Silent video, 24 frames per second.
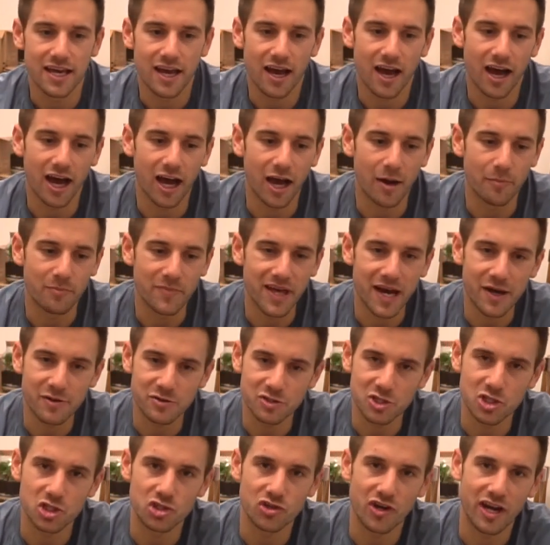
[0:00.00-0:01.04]
That
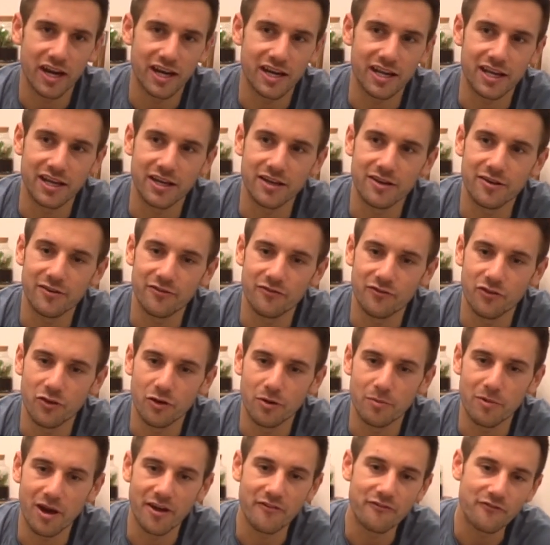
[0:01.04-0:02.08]
was a training
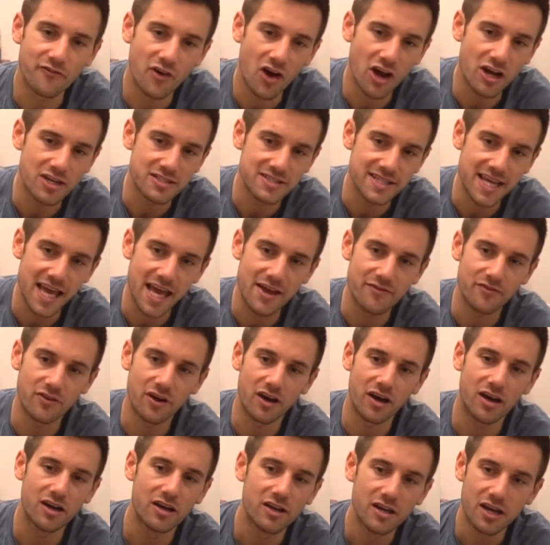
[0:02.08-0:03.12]
for my first
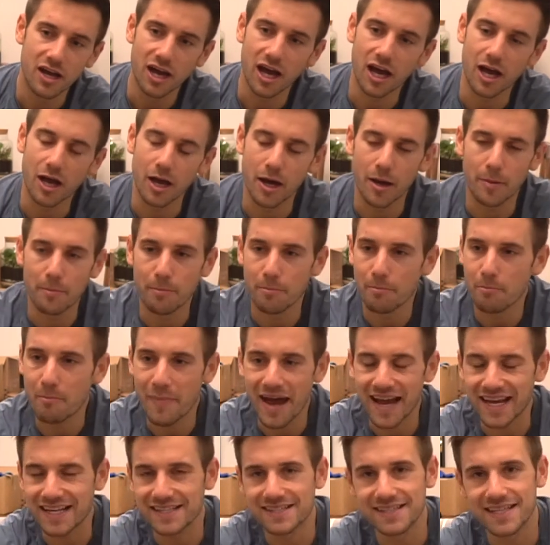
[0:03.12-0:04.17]
ever
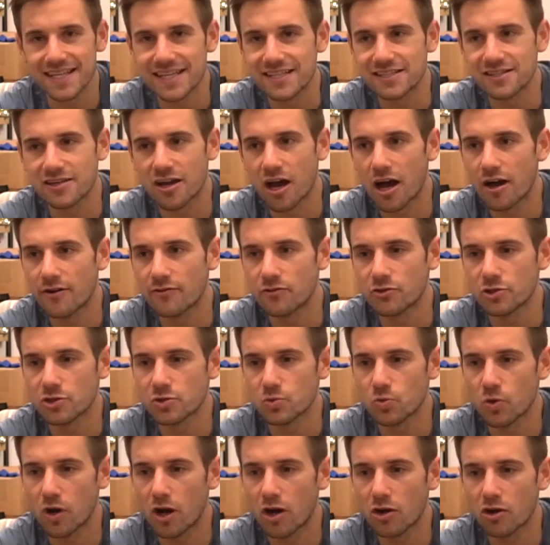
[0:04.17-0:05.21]
magazine cover as
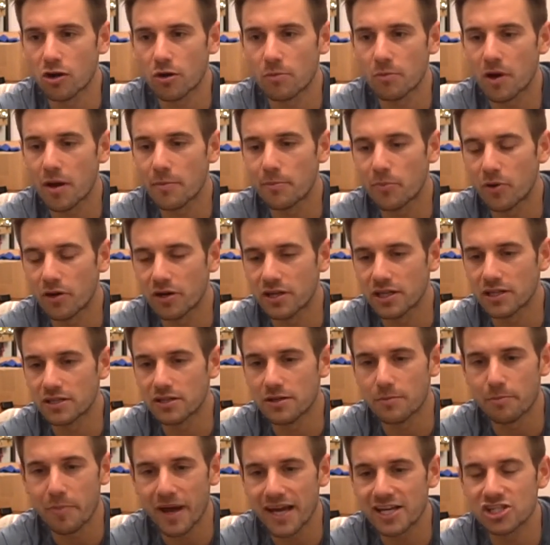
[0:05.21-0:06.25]
well. Got my body in
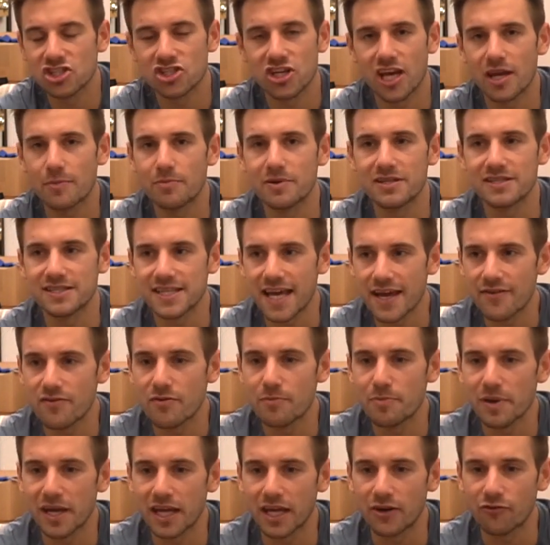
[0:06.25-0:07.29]
the best shape it's ever
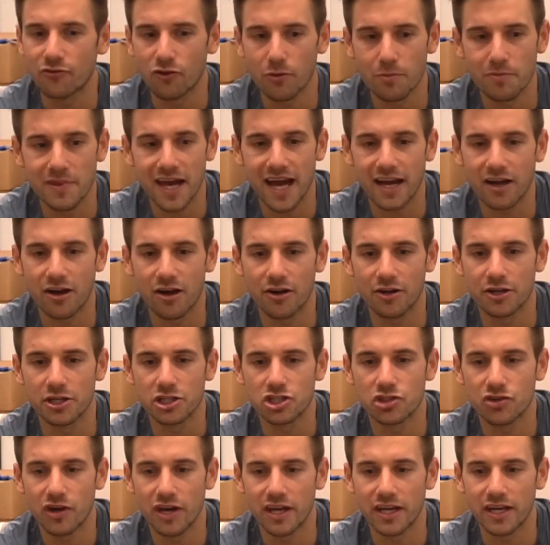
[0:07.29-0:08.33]
been from that kind
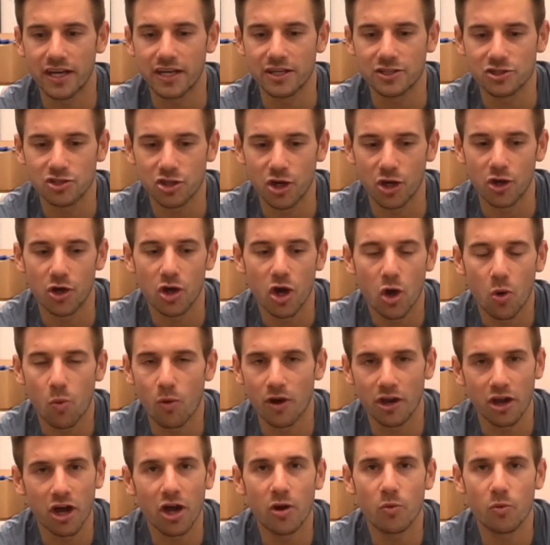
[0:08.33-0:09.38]
of training. So
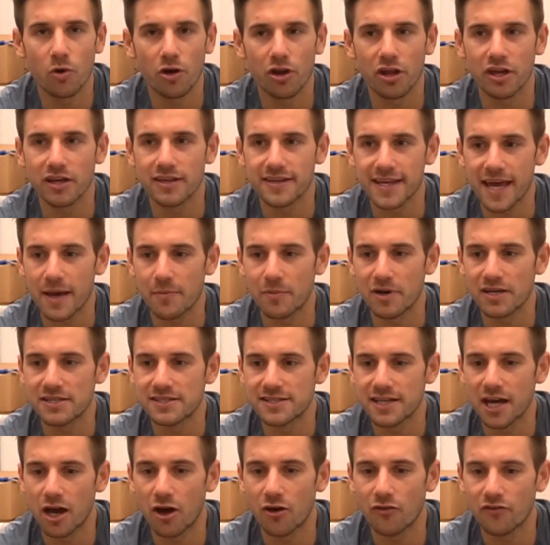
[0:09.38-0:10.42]
when I want to get
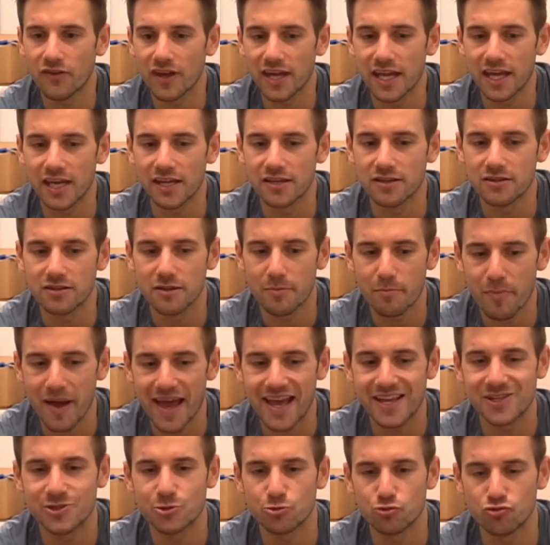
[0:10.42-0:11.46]
myself in the
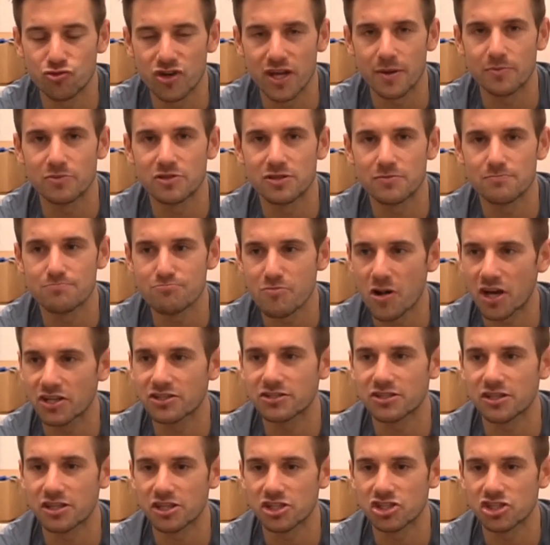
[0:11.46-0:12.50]
best ripped
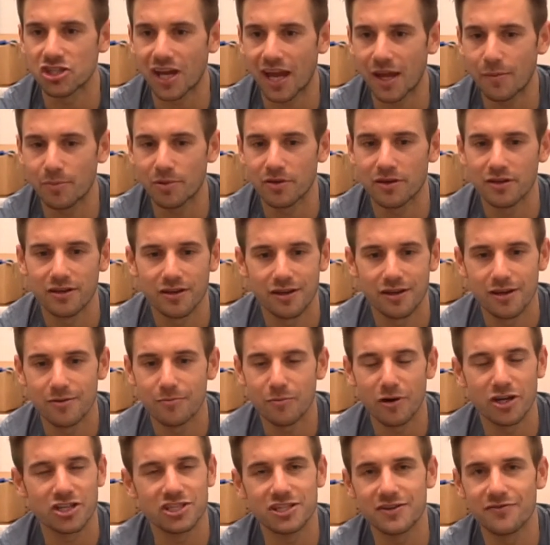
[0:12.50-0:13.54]
muscular shape,
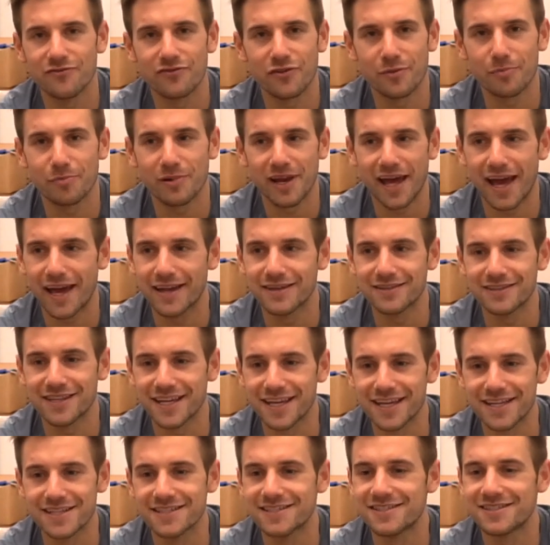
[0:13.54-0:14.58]
my GymFit plan
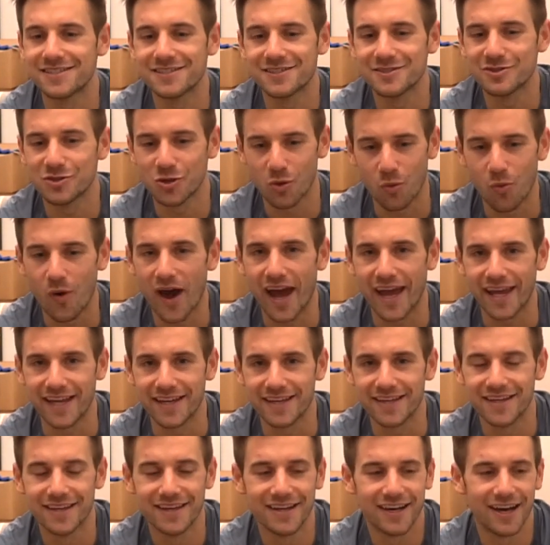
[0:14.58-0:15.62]
is the way.
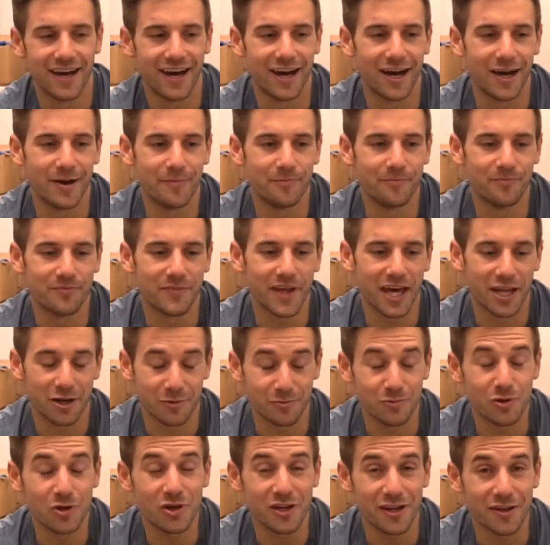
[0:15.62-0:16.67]
And
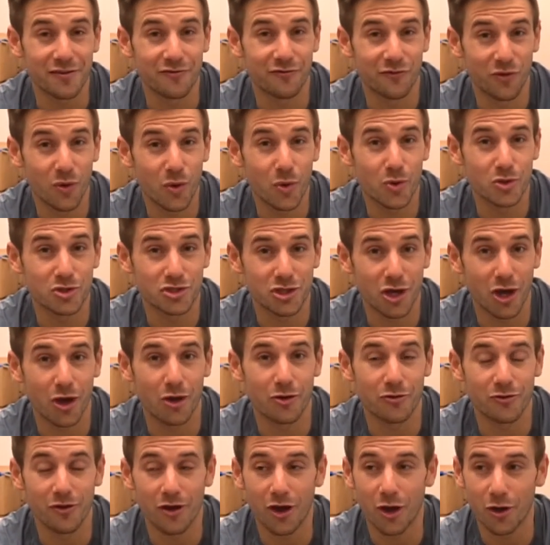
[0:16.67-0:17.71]
I'm looking forward
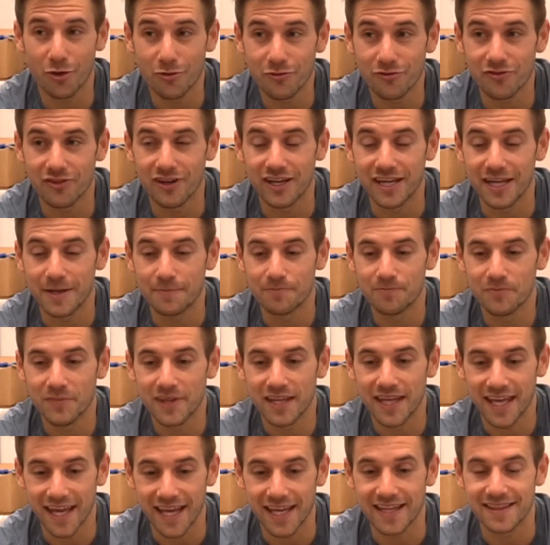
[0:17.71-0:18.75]
to hopefully
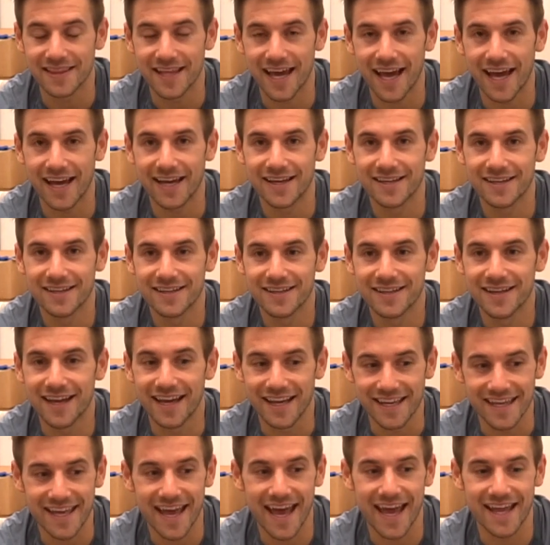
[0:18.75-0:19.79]
hitting that
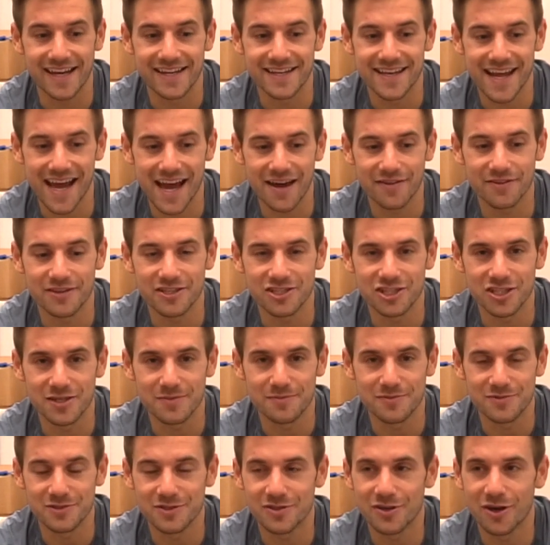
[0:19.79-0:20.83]
again now that
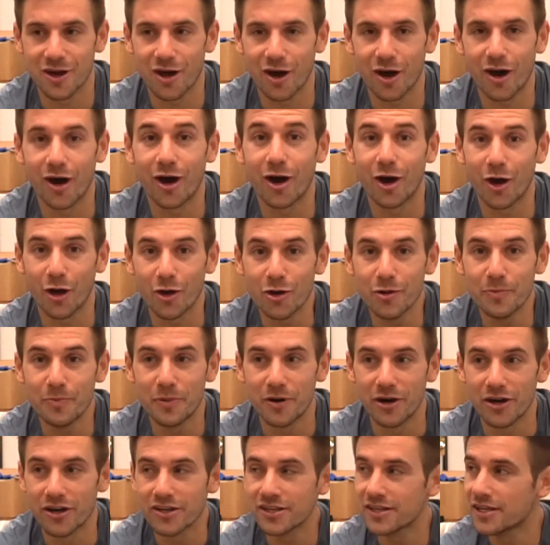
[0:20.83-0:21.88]
gyms are
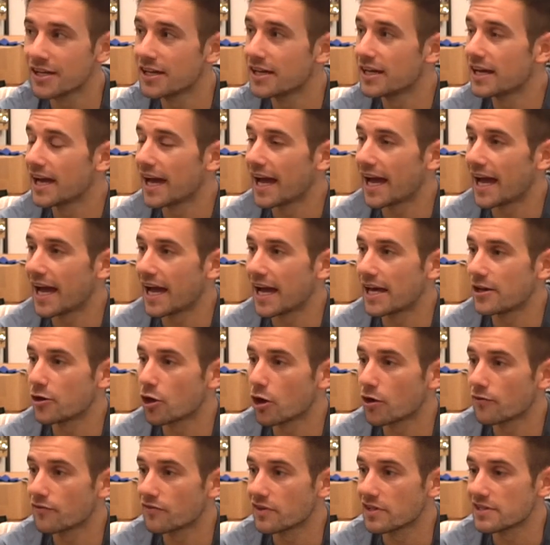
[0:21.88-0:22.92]
open and
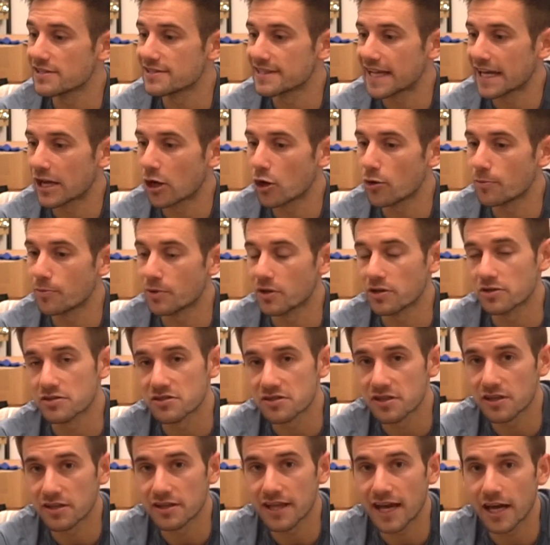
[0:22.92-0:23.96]
hopefully stay open.
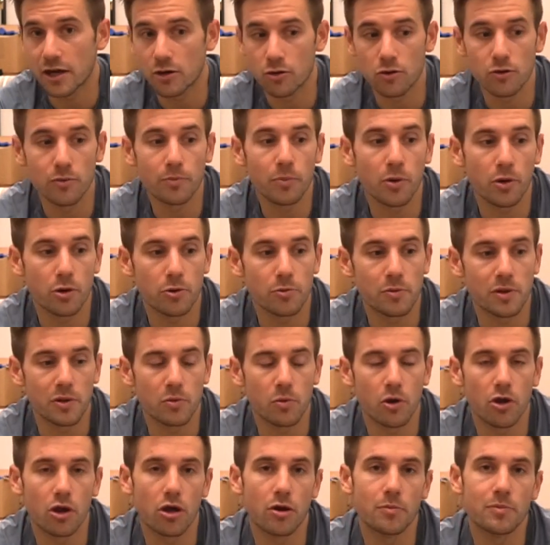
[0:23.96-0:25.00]
So that will probably
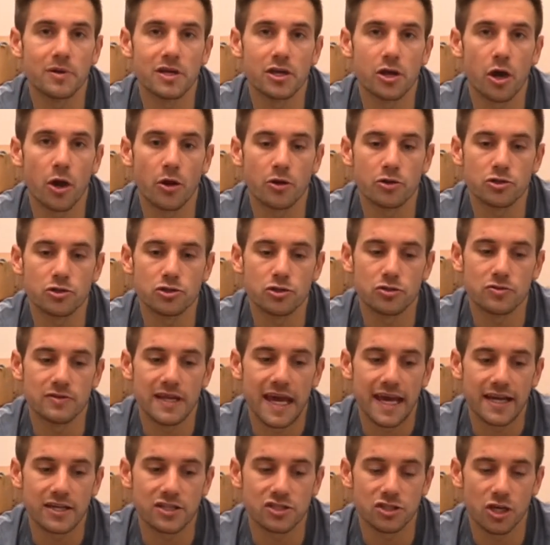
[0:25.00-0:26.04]
what I'll be going to
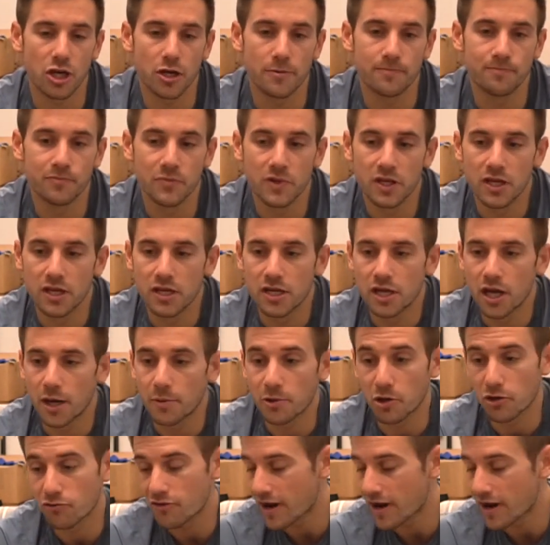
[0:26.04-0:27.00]
next. So I'm gonna